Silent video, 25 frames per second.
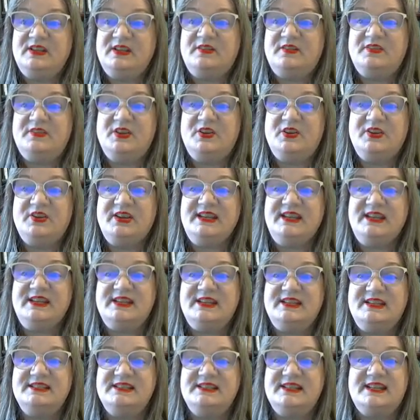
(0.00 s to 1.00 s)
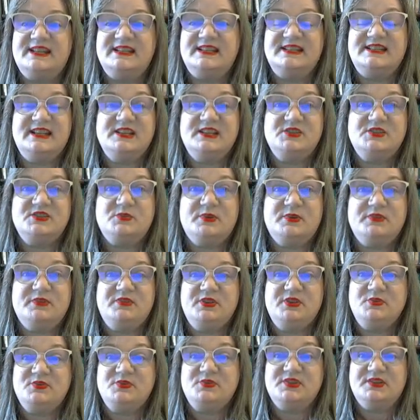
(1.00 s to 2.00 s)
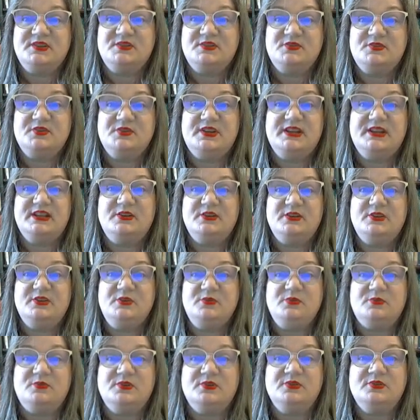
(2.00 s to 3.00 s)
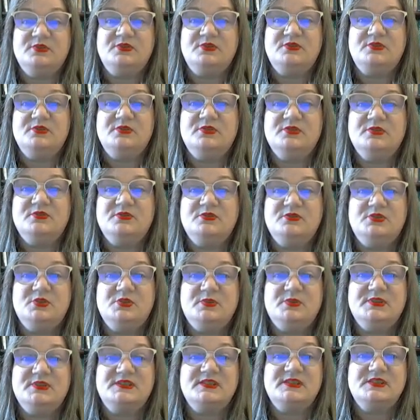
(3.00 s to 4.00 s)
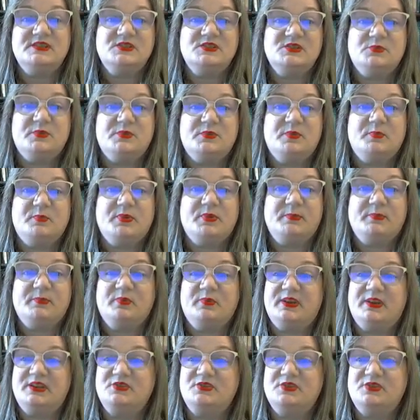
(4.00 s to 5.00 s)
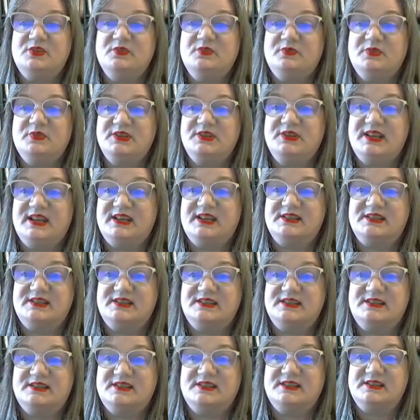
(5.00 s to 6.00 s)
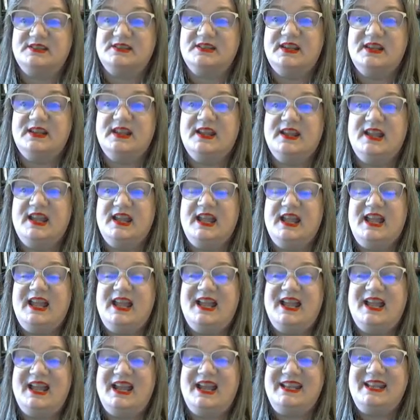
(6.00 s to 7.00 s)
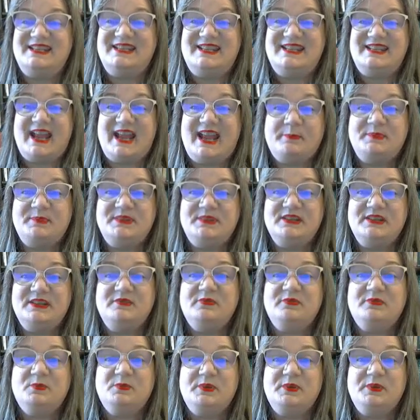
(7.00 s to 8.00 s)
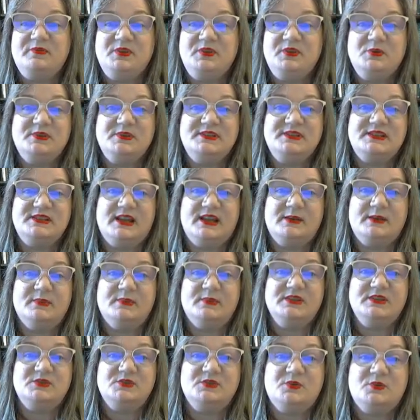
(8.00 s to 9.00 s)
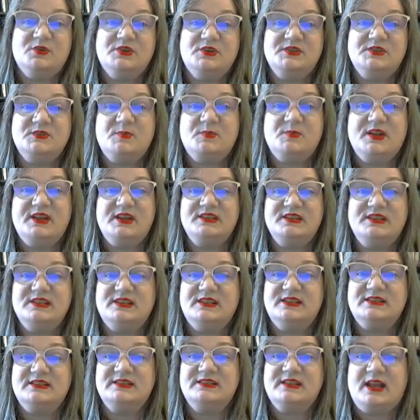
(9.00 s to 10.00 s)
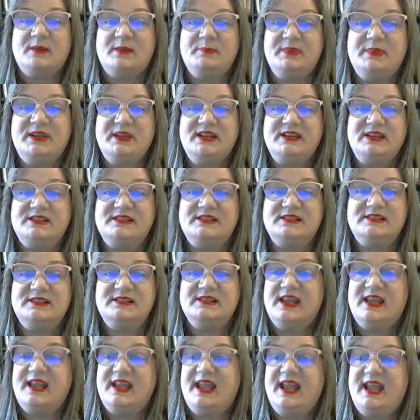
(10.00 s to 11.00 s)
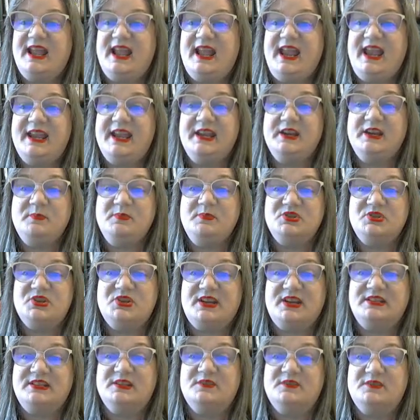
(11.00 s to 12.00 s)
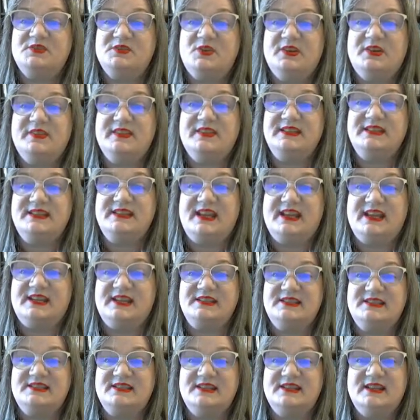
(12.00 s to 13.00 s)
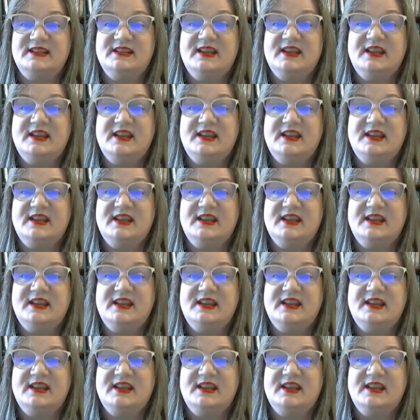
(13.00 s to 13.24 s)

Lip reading: There is a test review center in Newton to assist with preparation for tests. Adaptive review assignments correspond to the topics and objectives on the test